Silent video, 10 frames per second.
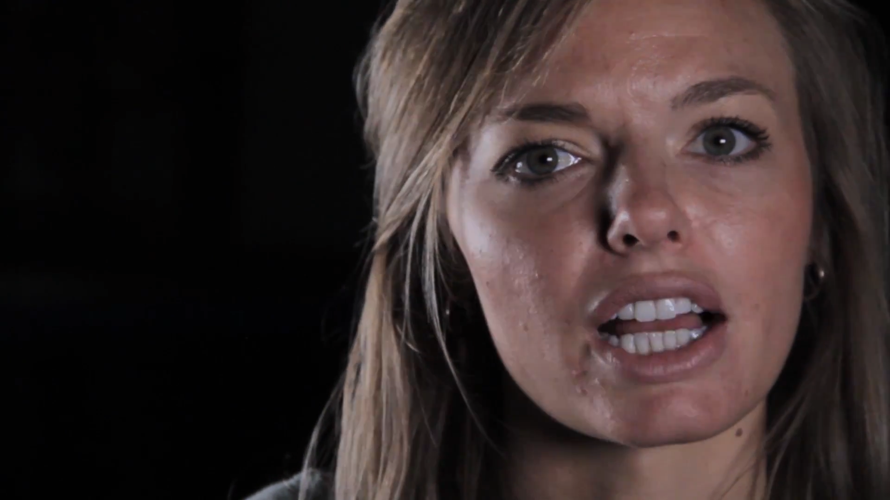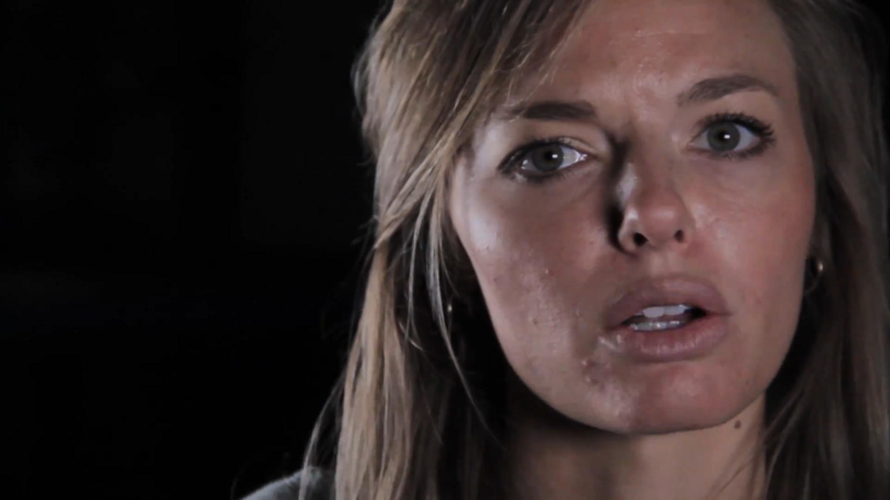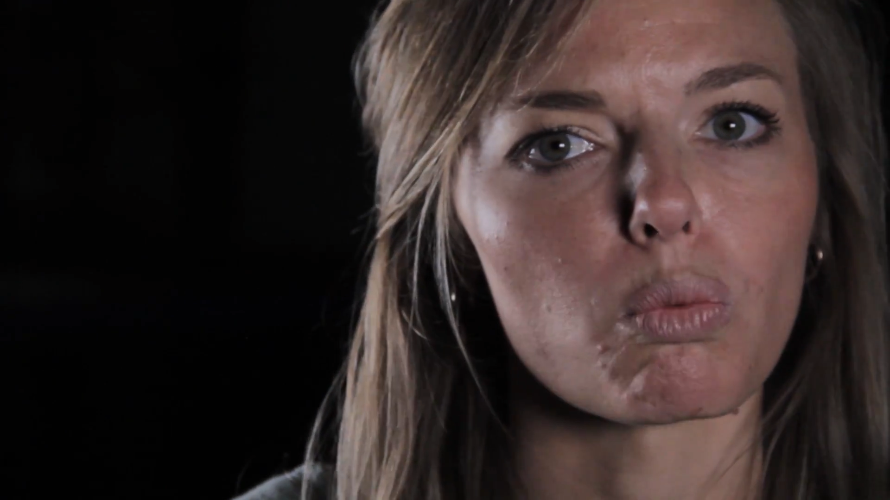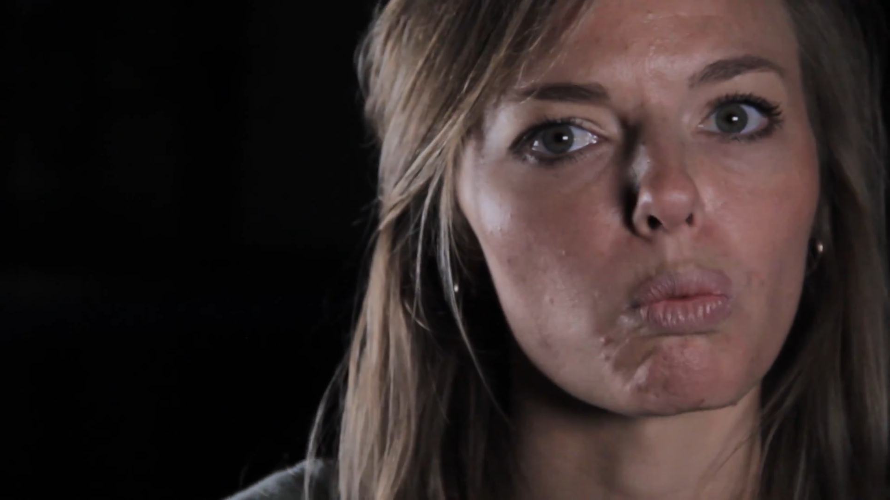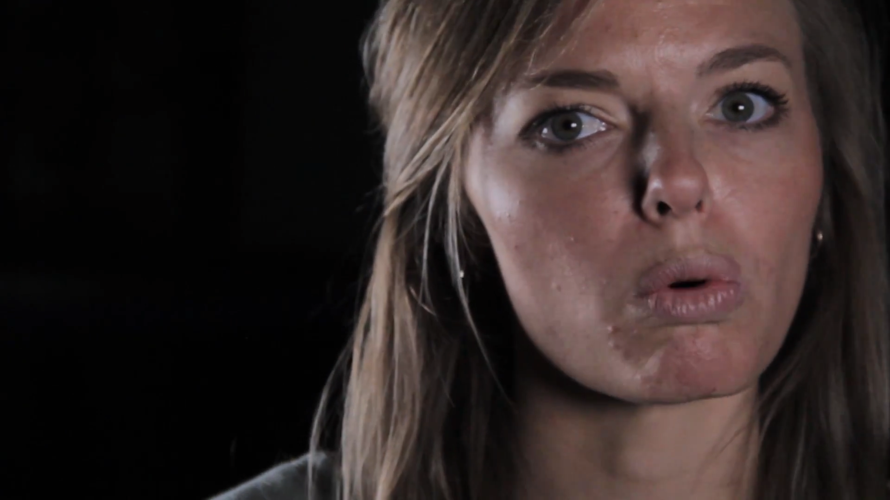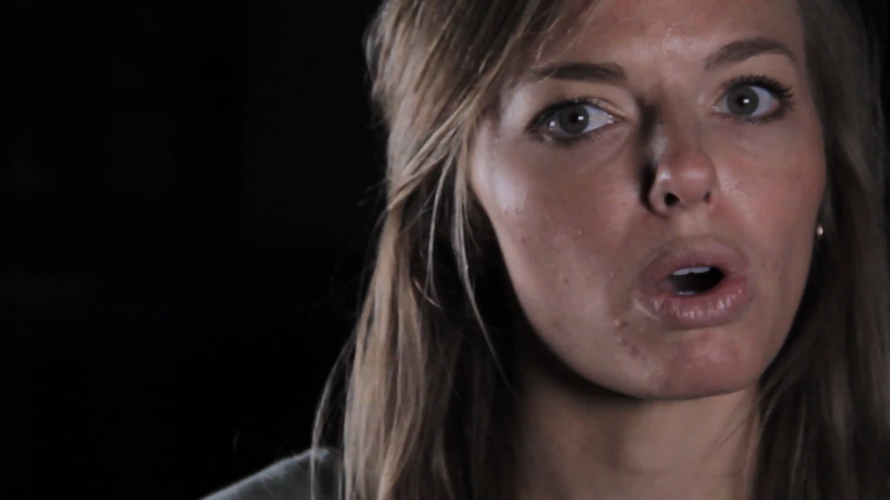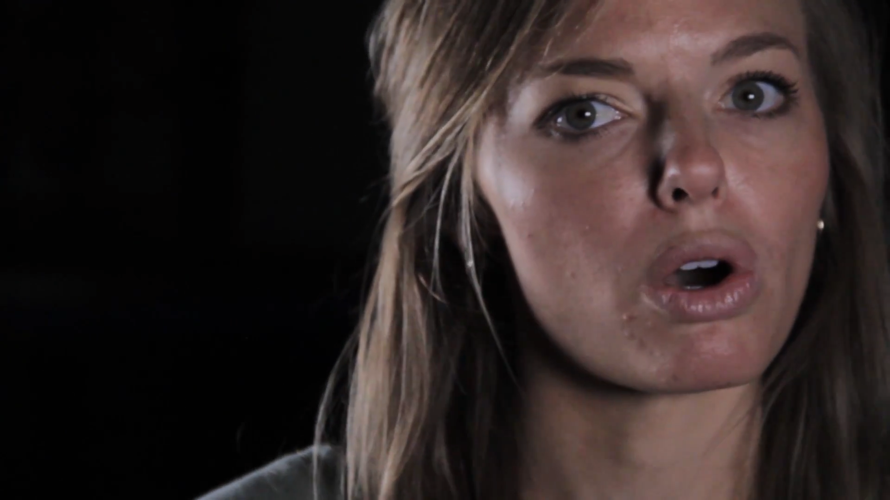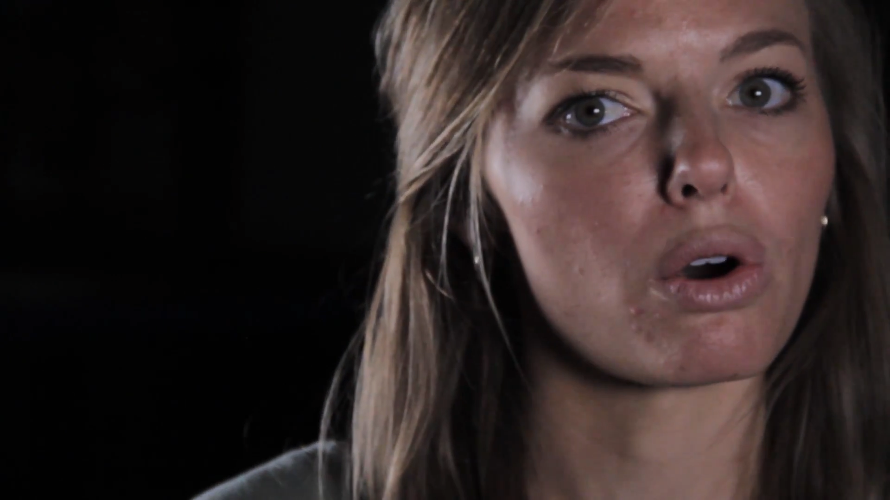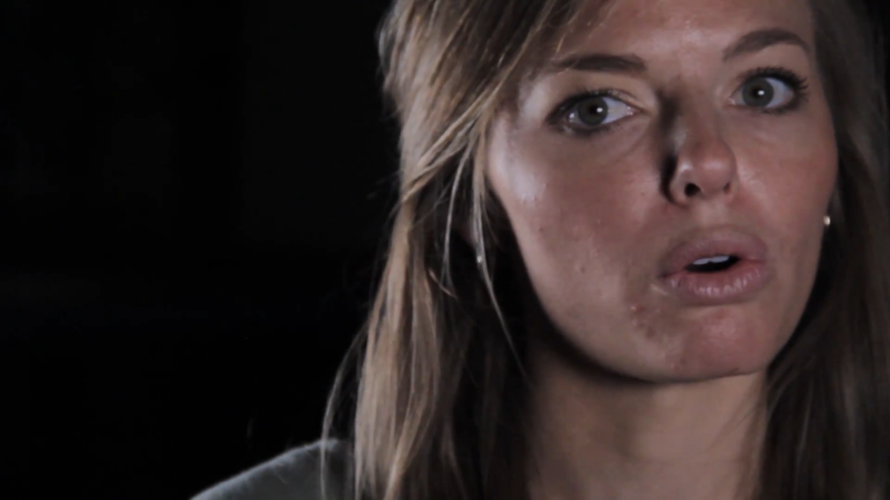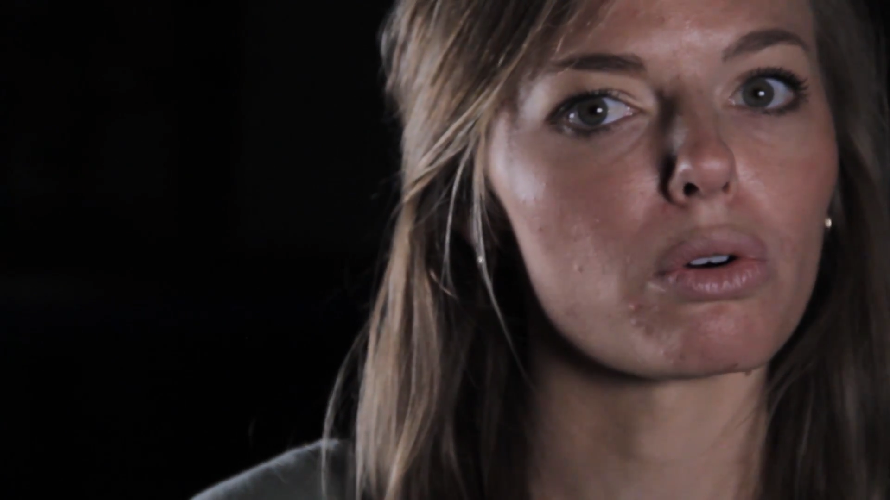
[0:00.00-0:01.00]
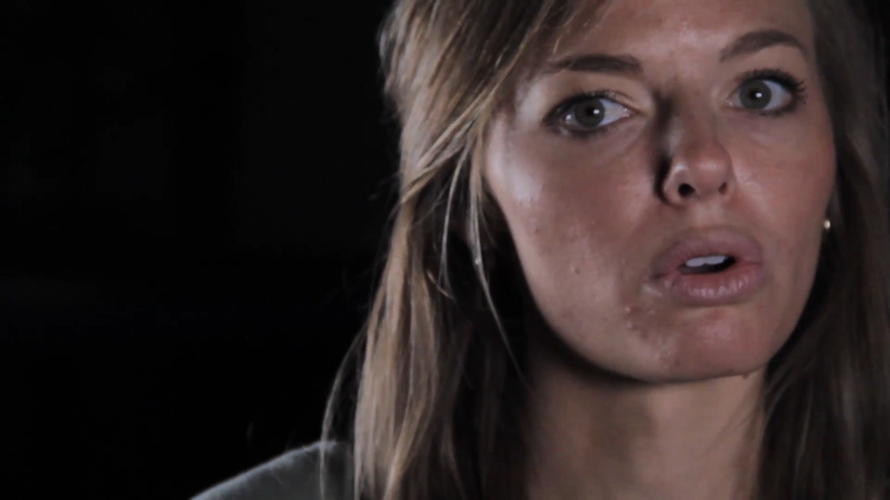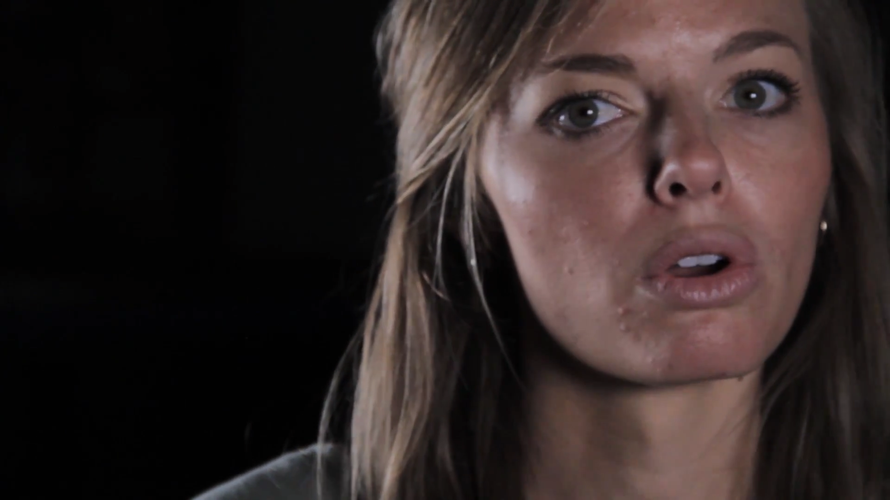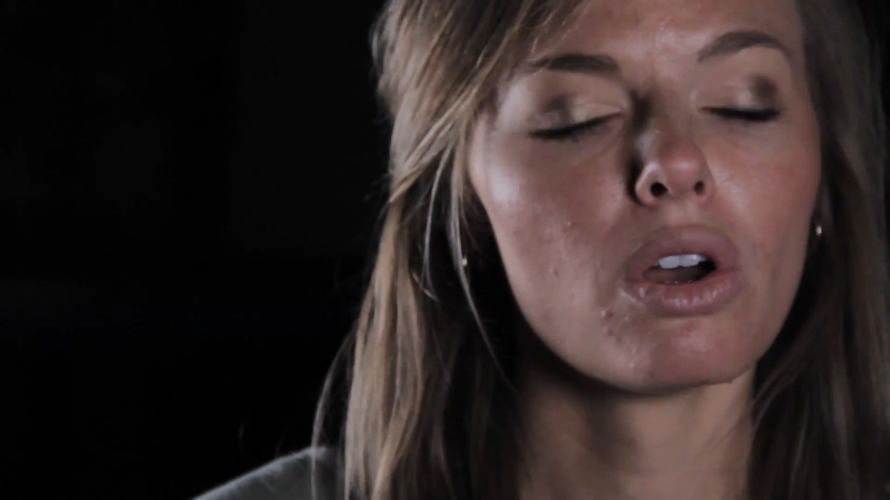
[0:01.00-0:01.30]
like, whoa,